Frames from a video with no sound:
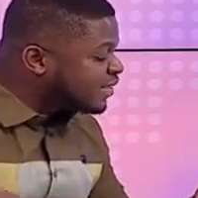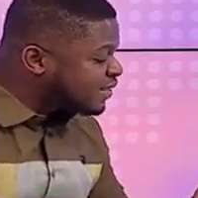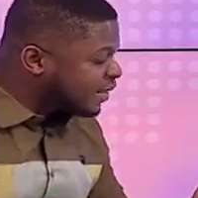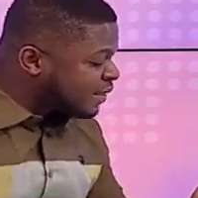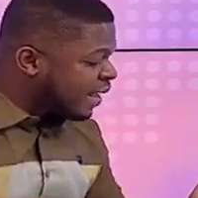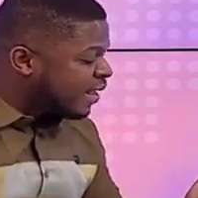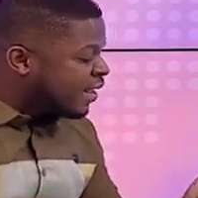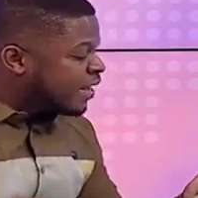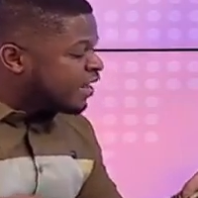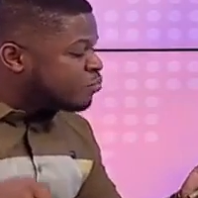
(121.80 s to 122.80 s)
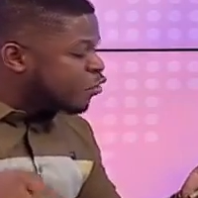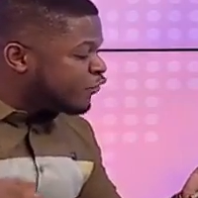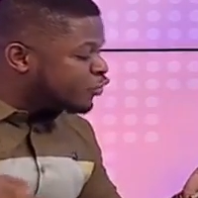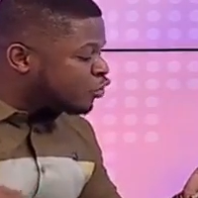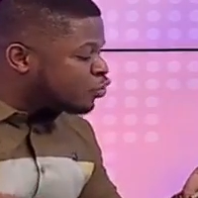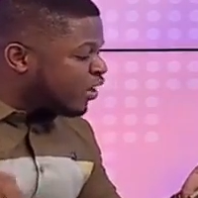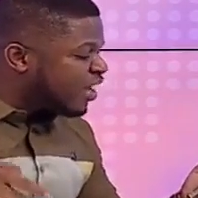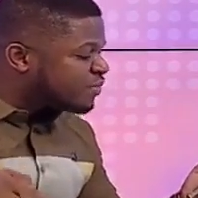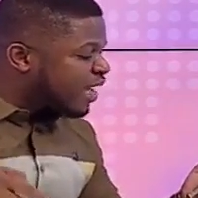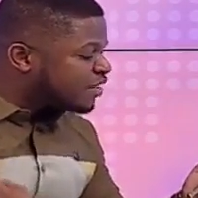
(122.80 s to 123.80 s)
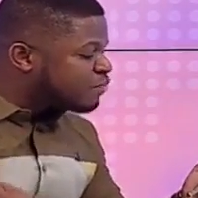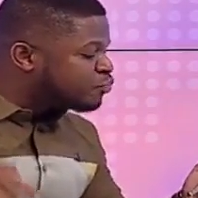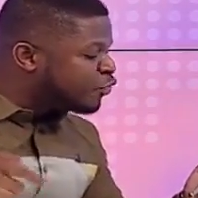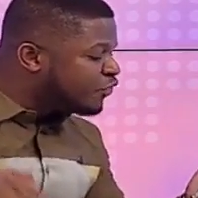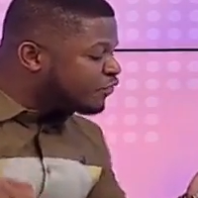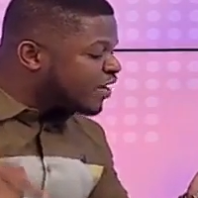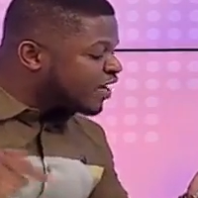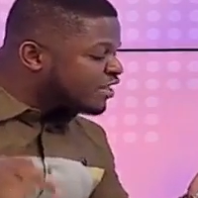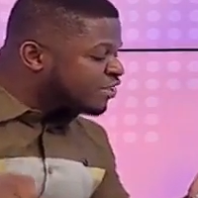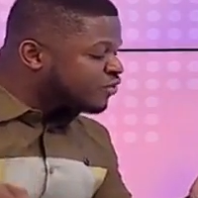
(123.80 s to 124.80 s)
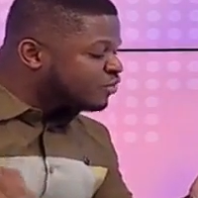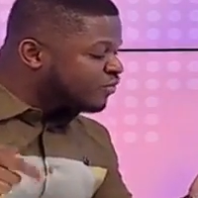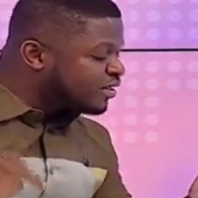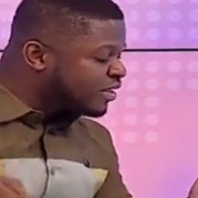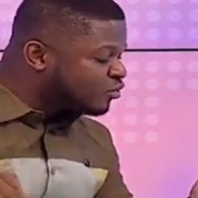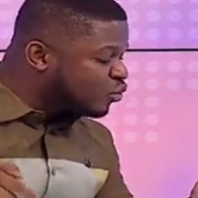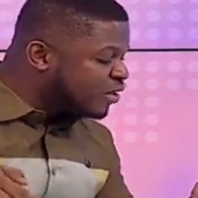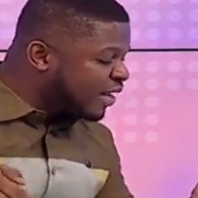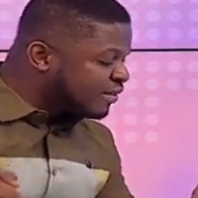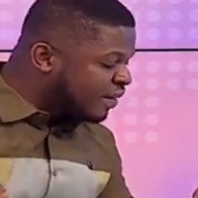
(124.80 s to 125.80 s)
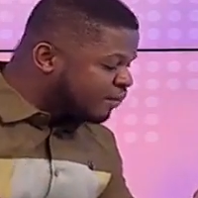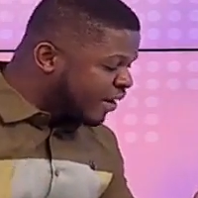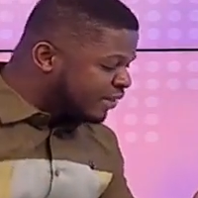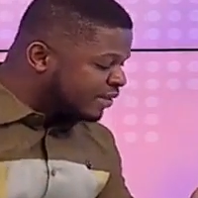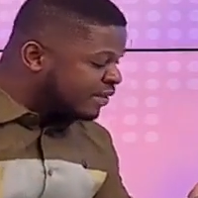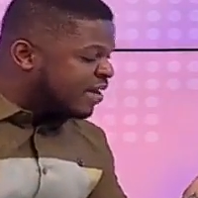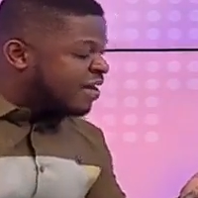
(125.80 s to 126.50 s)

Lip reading: sector. The move is also aimed at improving financial strength of the state-owned enterprises.